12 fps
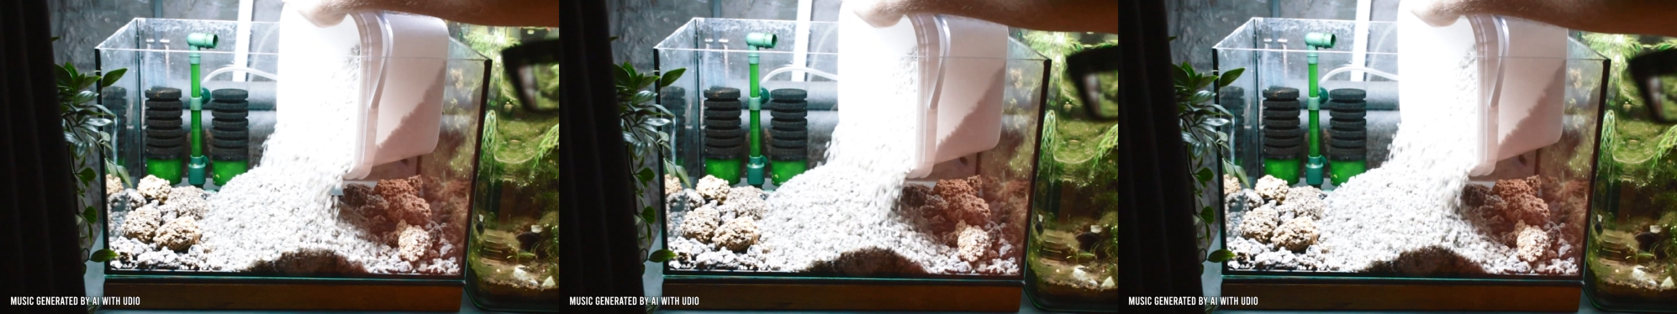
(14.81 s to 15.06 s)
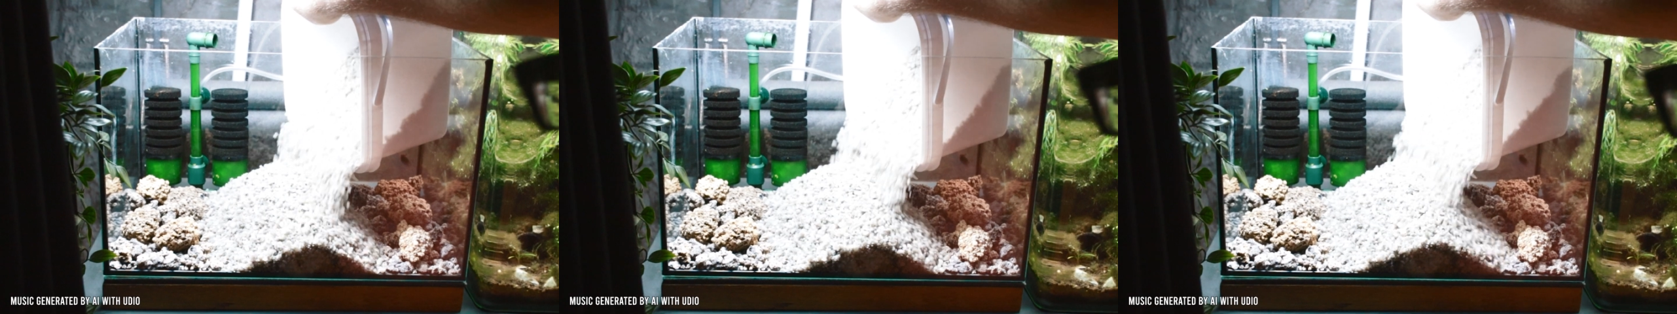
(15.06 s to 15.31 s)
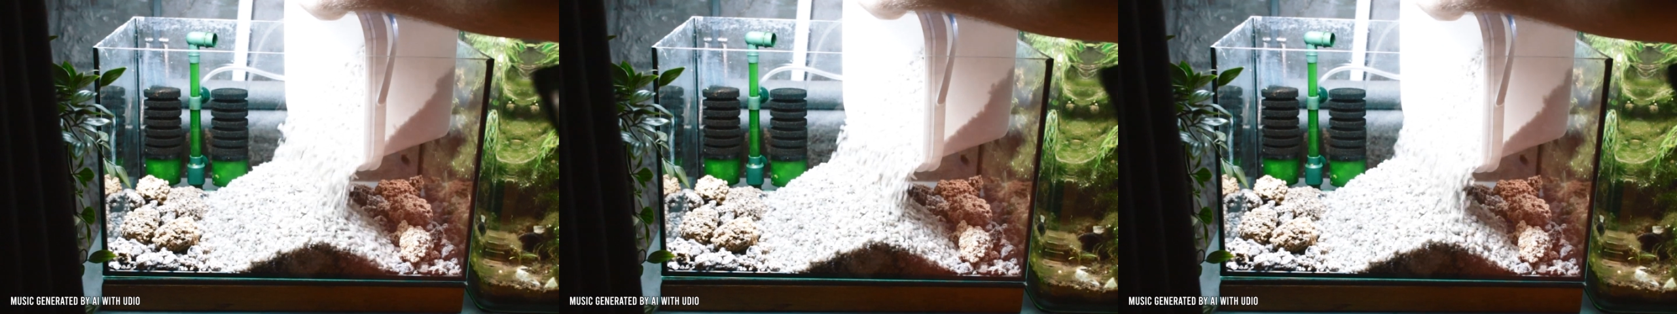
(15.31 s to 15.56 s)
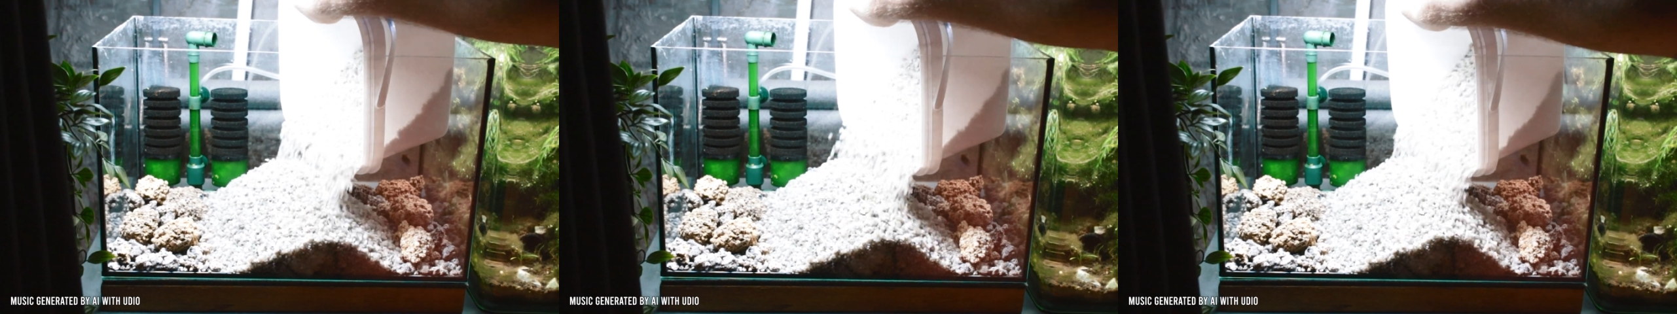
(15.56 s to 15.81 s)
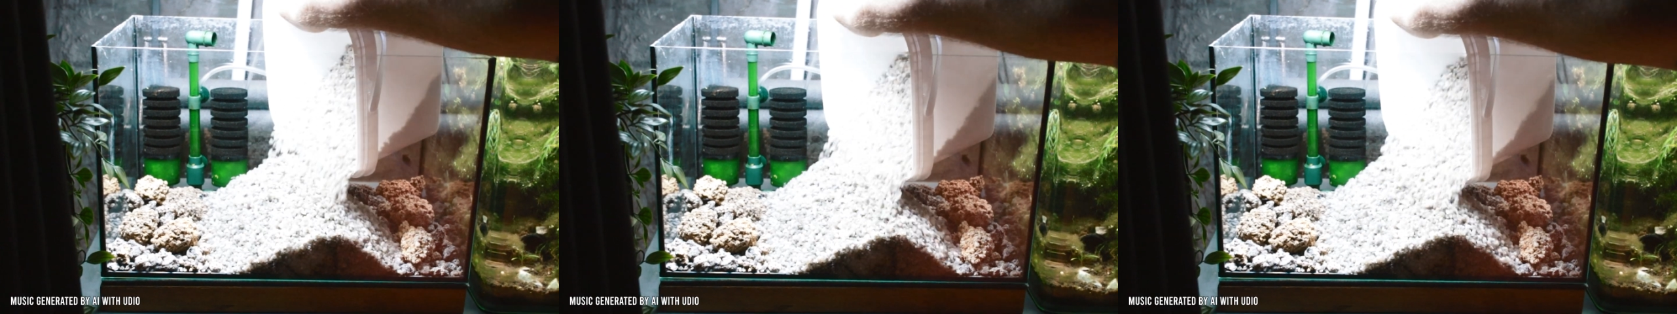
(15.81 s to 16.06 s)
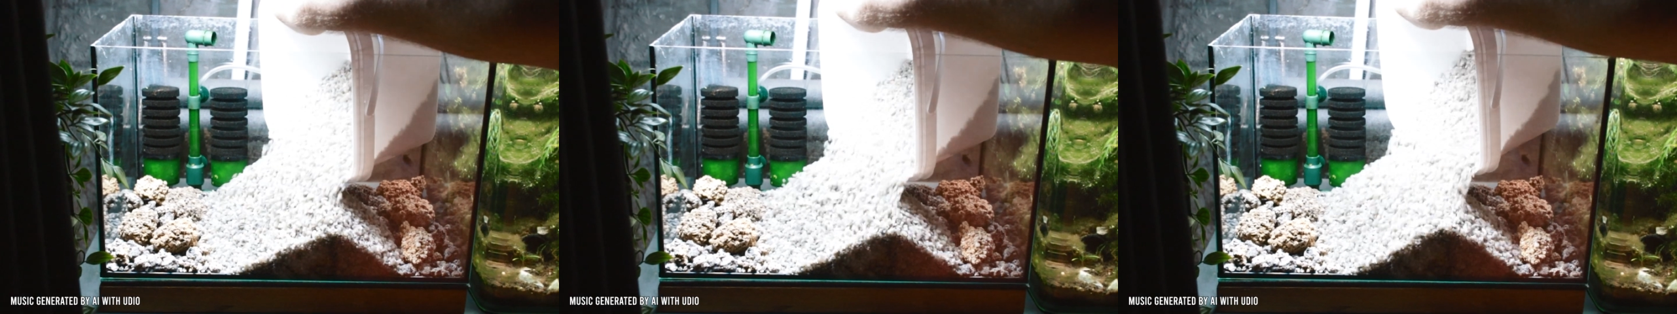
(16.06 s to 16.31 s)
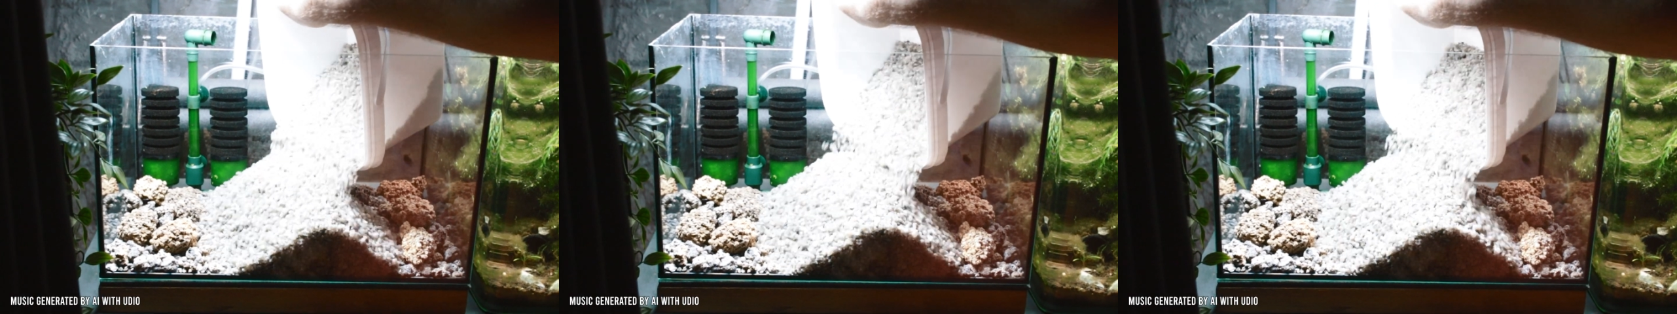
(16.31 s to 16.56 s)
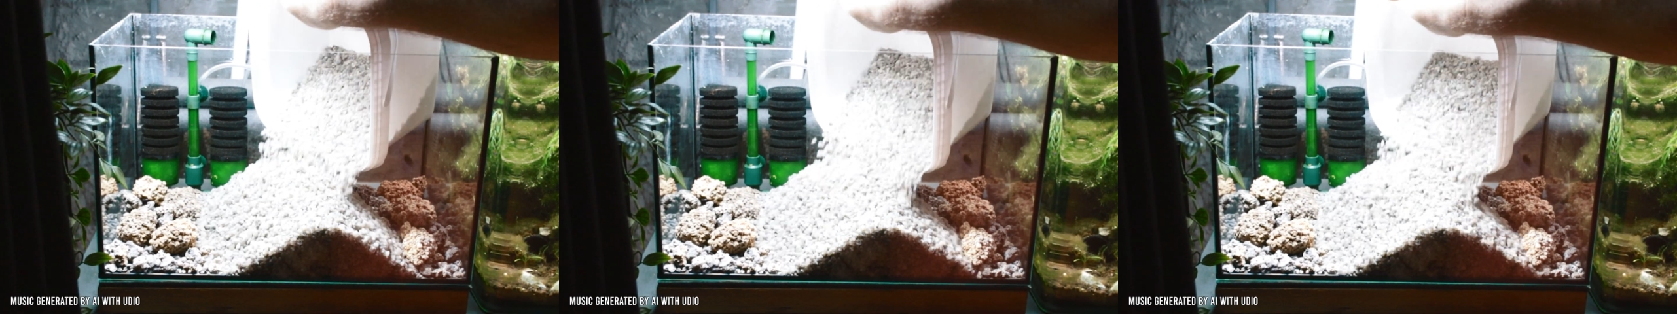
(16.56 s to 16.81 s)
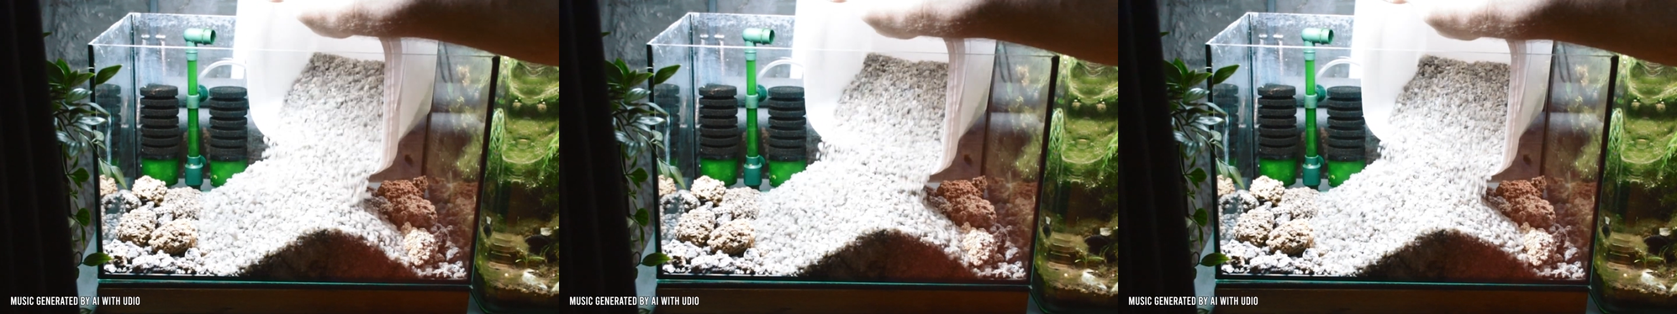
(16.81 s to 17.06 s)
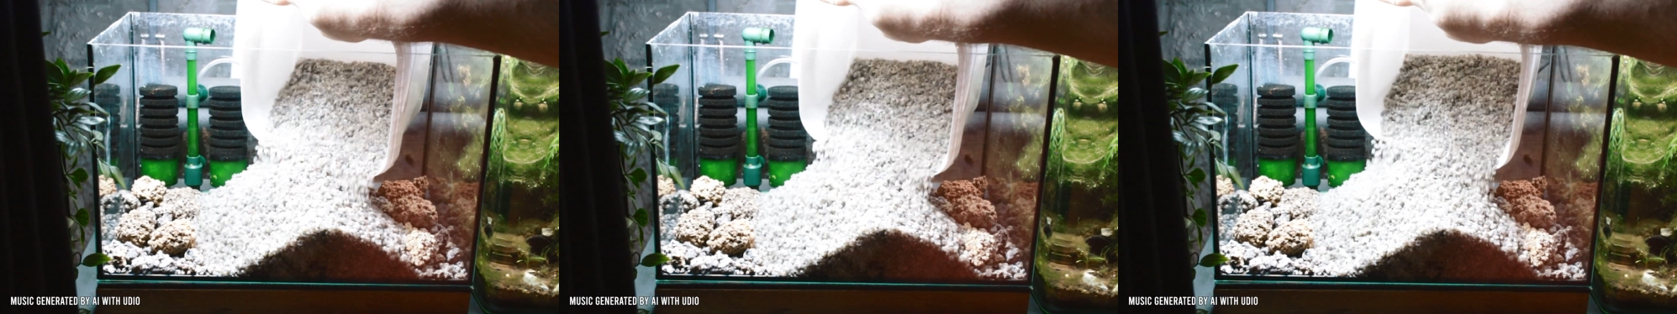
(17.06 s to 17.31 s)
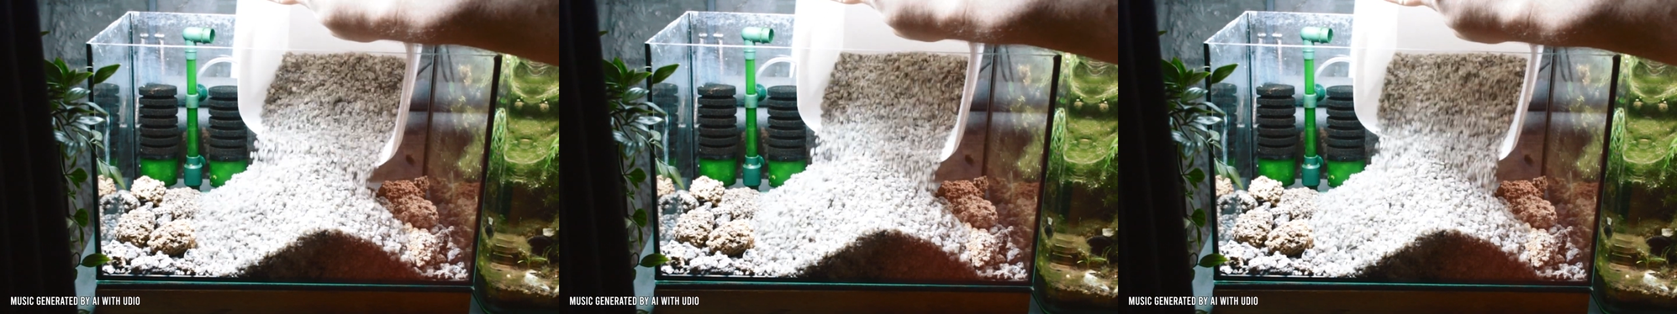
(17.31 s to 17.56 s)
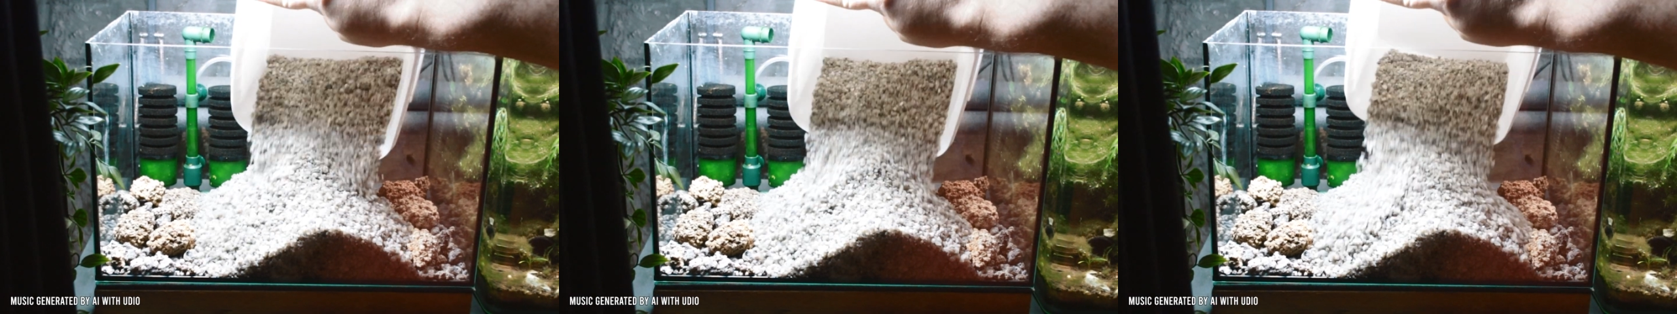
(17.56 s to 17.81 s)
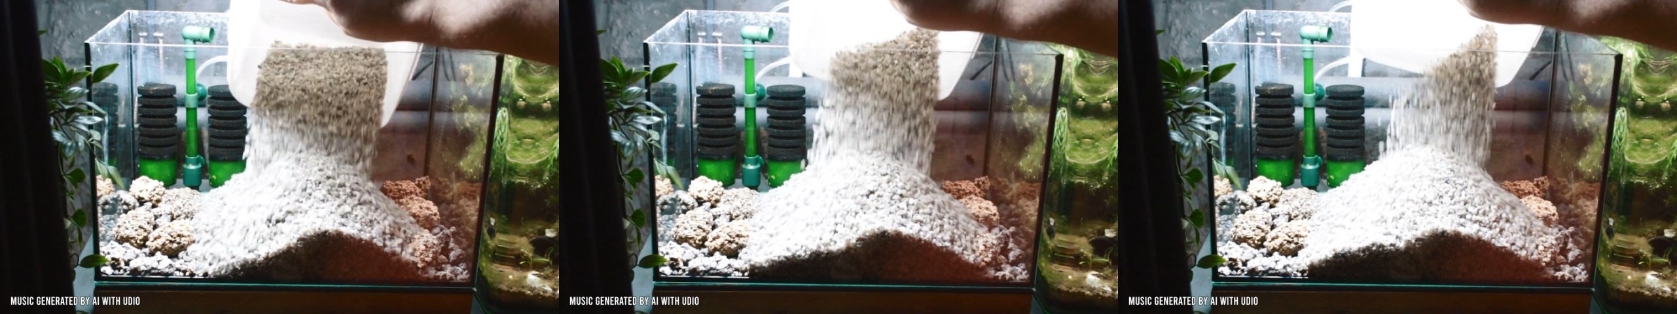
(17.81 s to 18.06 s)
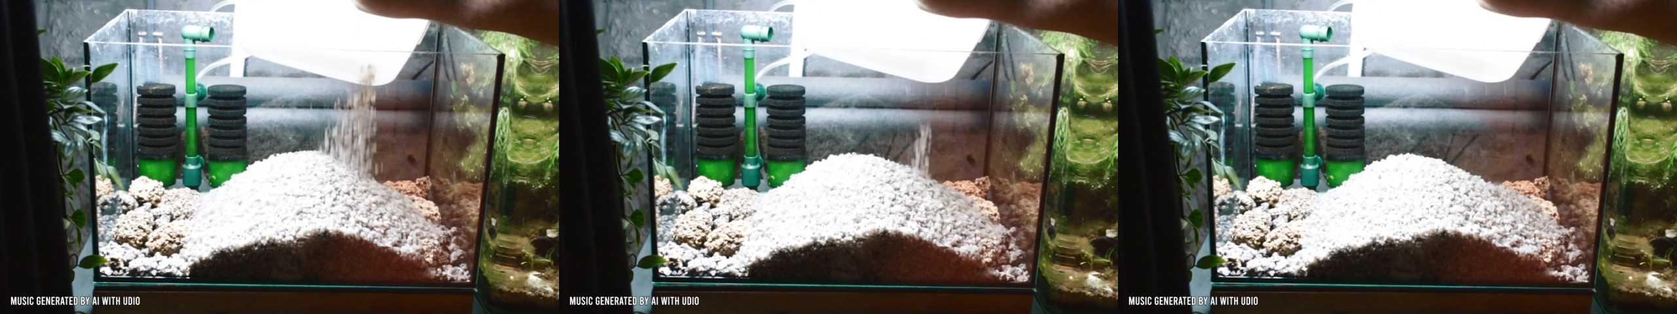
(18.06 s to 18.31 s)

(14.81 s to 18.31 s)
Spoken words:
Nobody's mouth can be seen.